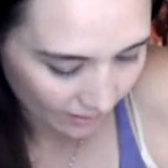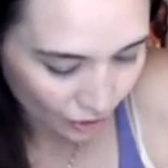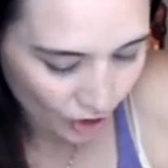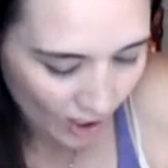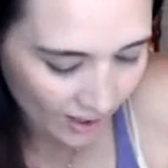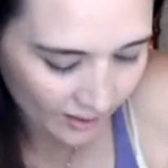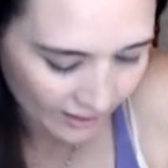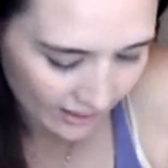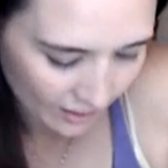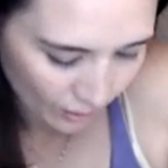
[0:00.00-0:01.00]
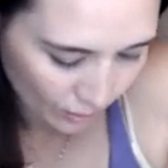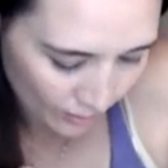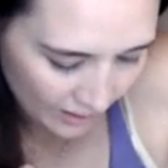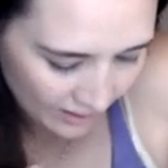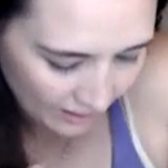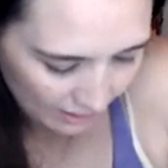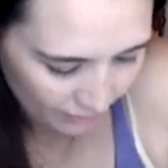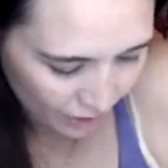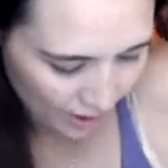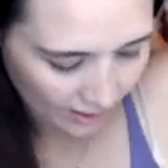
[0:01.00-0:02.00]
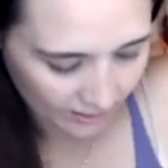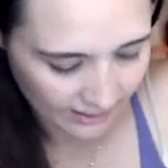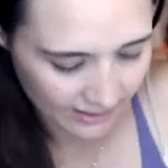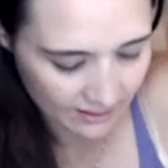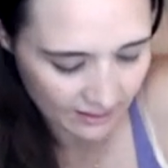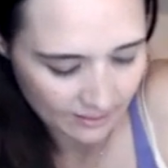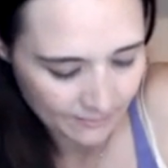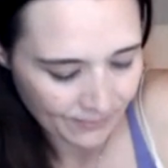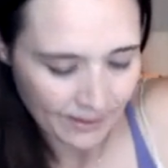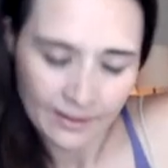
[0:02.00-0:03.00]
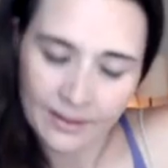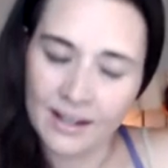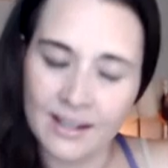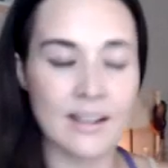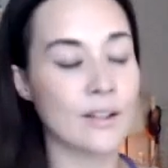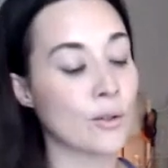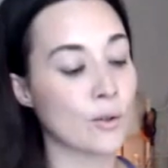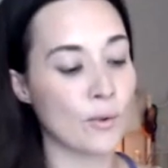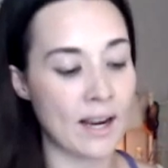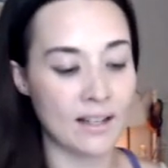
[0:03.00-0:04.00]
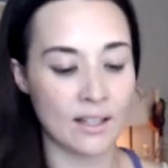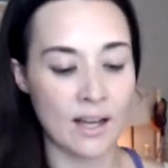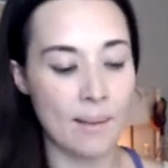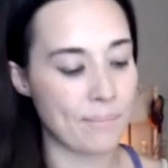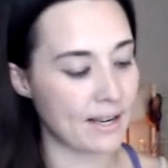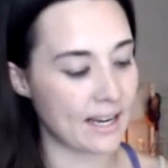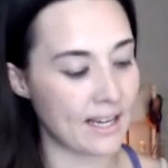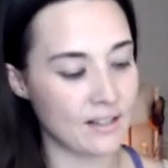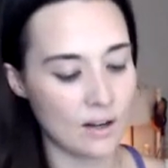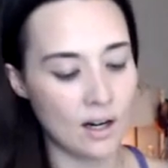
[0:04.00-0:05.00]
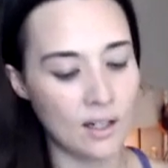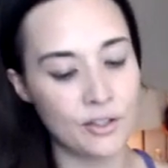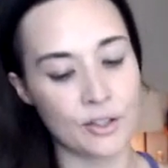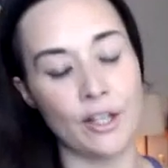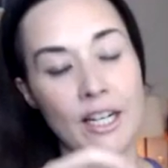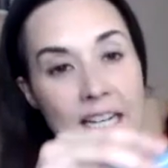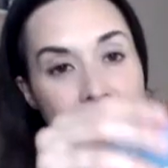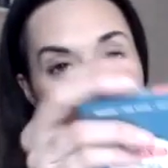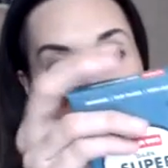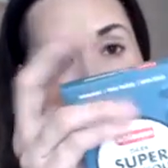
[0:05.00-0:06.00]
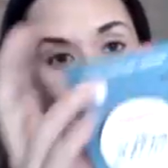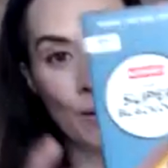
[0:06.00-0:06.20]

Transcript: Chocolate. Who doesn't love chocolate? Another great company is Alter Eco,